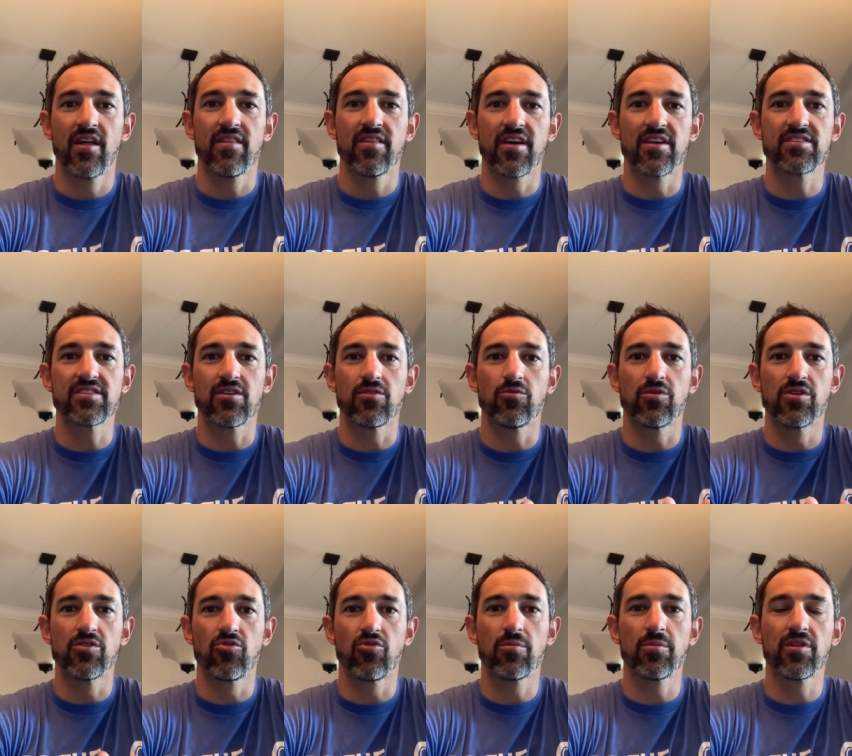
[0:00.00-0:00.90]
things that we
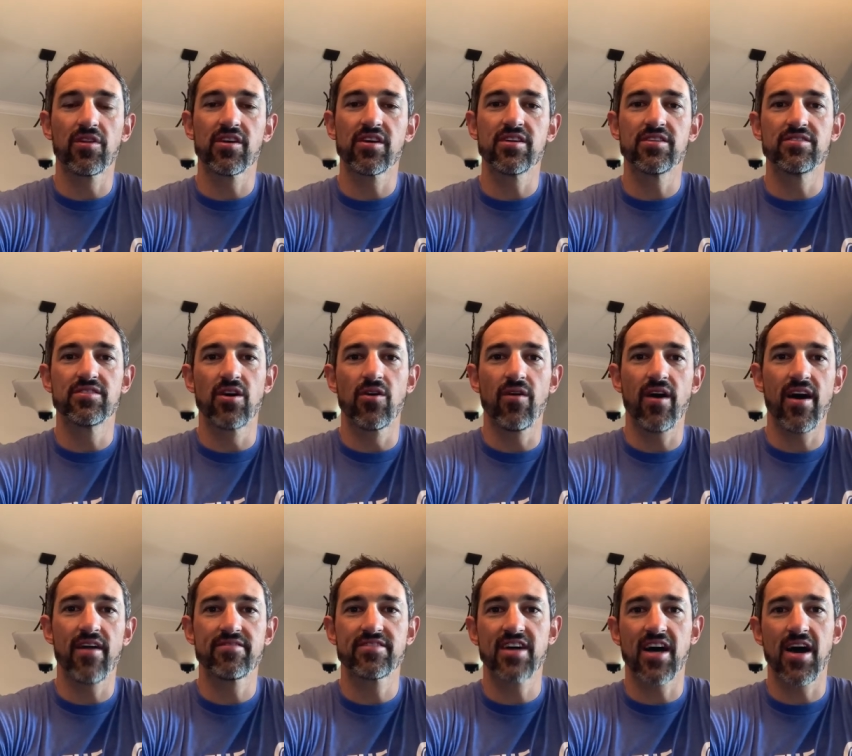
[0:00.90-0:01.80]
normally don't
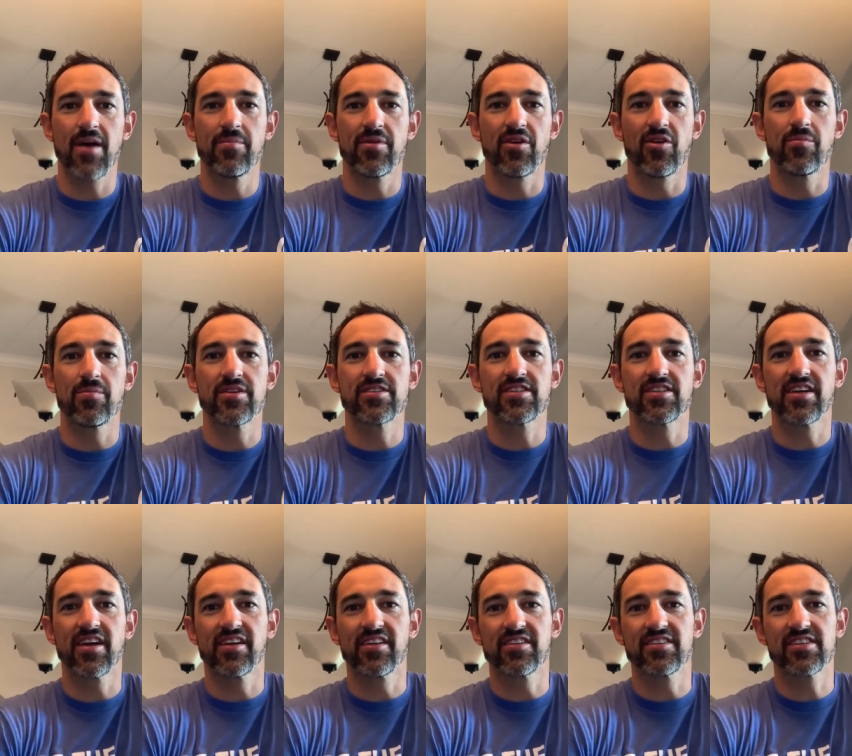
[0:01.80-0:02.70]
have time in our busy
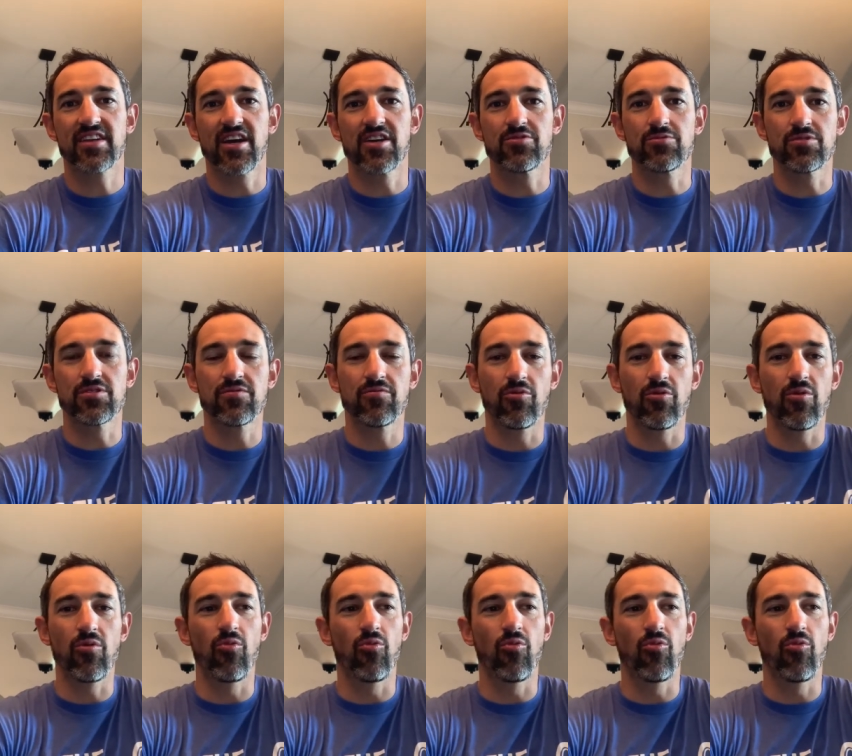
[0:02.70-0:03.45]
daily schedules for.